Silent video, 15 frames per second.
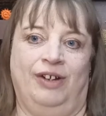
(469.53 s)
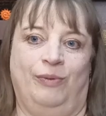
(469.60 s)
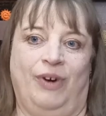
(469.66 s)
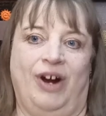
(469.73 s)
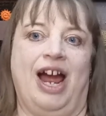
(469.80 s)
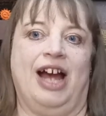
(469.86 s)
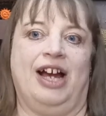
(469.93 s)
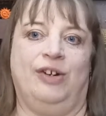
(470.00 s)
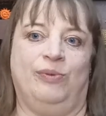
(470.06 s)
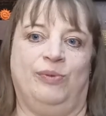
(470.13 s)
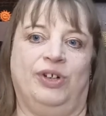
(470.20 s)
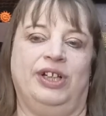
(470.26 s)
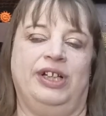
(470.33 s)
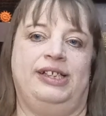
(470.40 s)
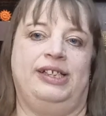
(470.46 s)
where I can
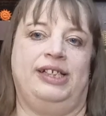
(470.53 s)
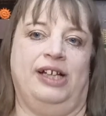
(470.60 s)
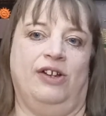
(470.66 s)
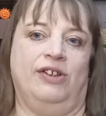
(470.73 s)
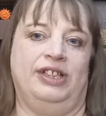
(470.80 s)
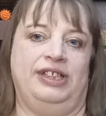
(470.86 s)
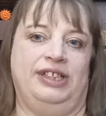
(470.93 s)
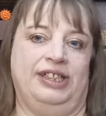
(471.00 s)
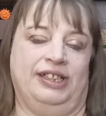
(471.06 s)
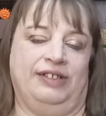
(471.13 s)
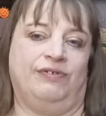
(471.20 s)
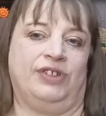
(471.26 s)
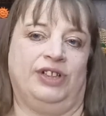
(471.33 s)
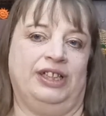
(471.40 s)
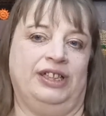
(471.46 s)
really tell the
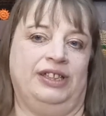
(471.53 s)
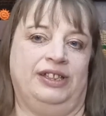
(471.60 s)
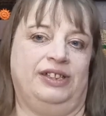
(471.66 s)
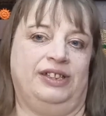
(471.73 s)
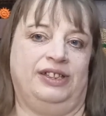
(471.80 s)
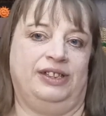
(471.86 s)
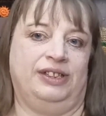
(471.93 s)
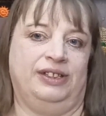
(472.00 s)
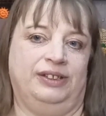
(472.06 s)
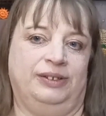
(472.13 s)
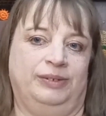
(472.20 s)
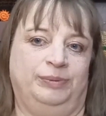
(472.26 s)
difference.